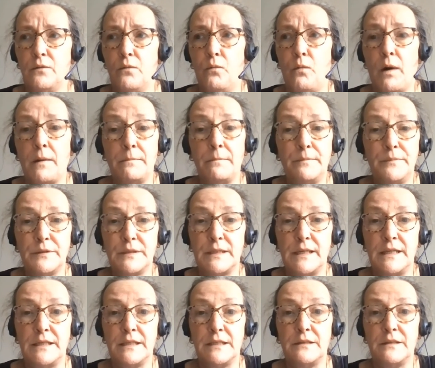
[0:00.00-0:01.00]

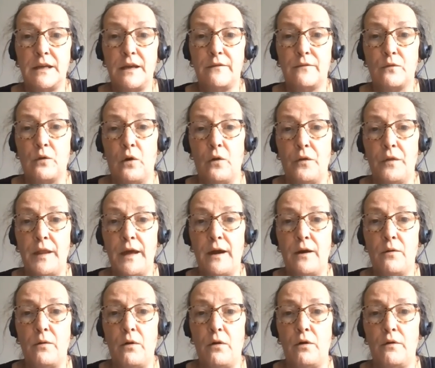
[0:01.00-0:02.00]
1% they've got
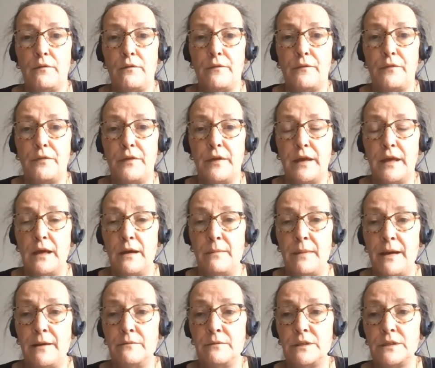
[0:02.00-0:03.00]
now of the
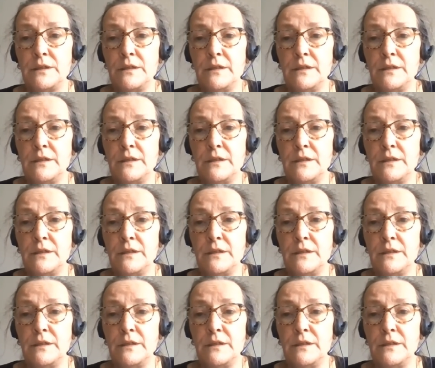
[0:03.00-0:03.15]
amount